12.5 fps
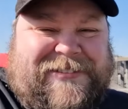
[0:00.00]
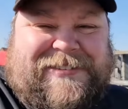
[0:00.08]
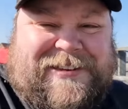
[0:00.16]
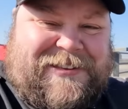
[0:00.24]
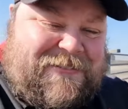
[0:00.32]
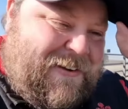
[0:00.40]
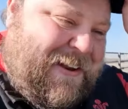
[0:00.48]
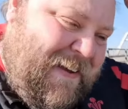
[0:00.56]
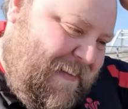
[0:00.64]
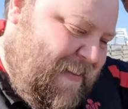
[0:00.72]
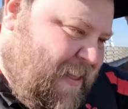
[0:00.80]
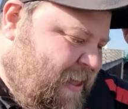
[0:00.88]
What's he doing?
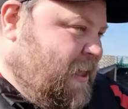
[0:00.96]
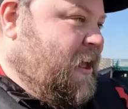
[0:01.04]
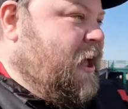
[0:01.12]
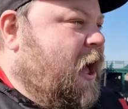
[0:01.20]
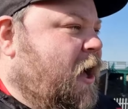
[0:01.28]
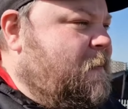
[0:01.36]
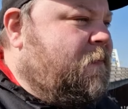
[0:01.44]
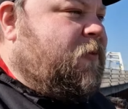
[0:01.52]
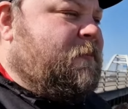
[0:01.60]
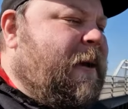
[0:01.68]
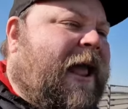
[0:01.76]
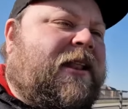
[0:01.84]

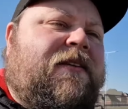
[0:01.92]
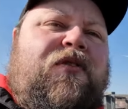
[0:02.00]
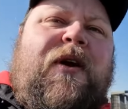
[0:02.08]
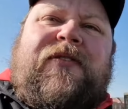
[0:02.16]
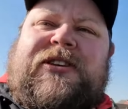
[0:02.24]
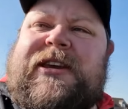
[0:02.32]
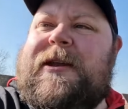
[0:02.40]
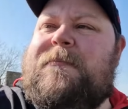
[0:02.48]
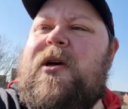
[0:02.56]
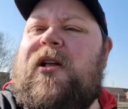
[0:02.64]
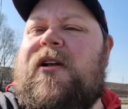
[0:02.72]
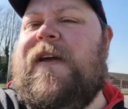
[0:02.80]
Man, have you ever seen a
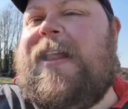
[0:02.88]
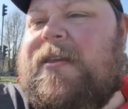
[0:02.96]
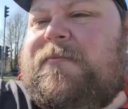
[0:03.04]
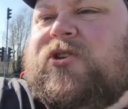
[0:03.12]
milk vending